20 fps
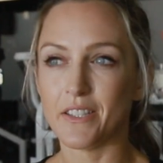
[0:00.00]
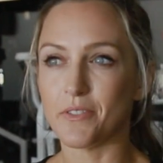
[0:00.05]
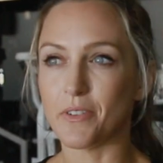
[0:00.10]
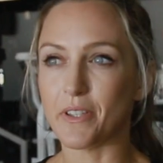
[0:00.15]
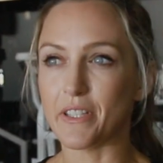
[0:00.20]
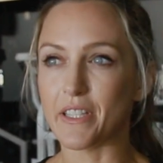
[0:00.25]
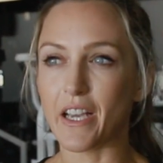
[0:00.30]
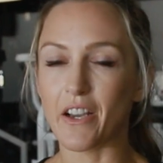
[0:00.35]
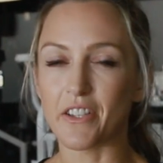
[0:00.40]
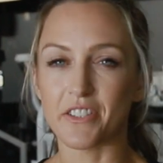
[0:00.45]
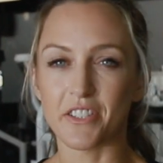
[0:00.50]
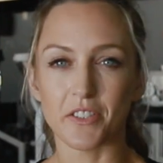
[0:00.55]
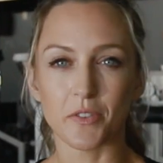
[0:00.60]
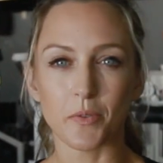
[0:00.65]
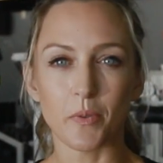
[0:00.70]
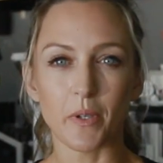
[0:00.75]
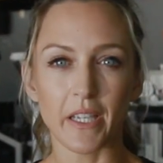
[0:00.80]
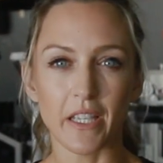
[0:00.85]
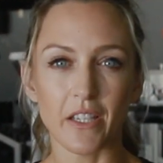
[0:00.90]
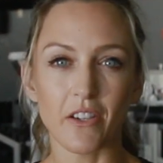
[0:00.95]
We're now just
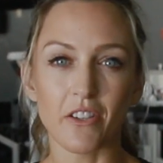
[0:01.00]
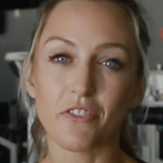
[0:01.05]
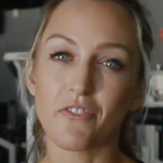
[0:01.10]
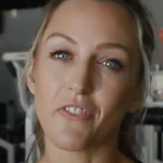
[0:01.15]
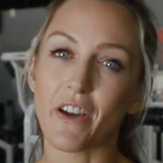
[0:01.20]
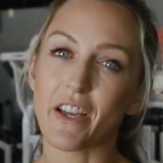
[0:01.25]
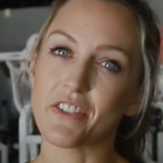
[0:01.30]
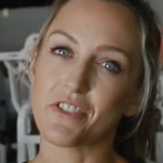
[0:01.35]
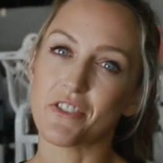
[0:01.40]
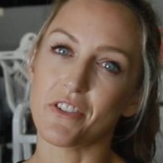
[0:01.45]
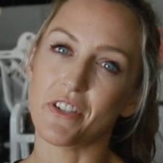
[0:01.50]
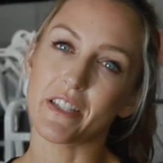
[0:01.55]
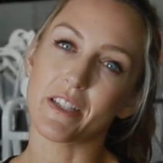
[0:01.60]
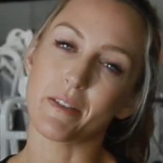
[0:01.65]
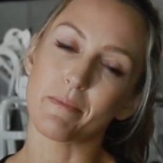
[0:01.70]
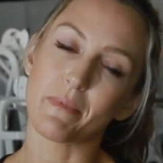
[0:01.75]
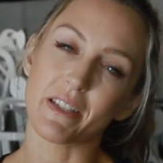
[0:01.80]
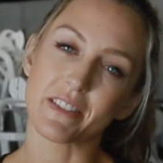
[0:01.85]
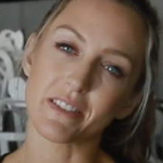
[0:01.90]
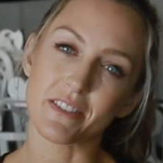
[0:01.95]
working on fine-tuning the
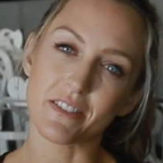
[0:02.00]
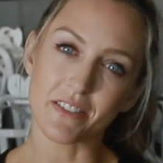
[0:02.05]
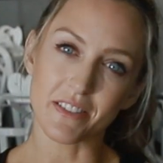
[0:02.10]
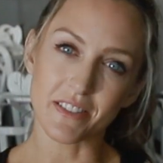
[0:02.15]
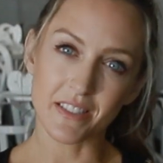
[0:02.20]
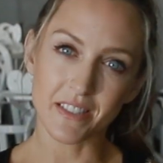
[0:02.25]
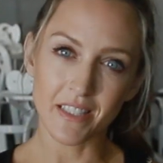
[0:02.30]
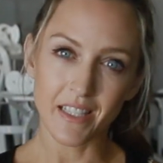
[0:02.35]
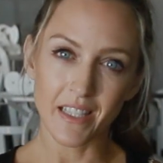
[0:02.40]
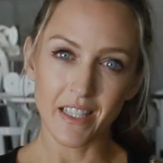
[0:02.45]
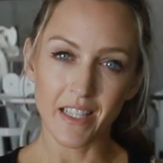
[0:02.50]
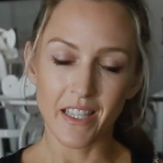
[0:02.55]
muscles.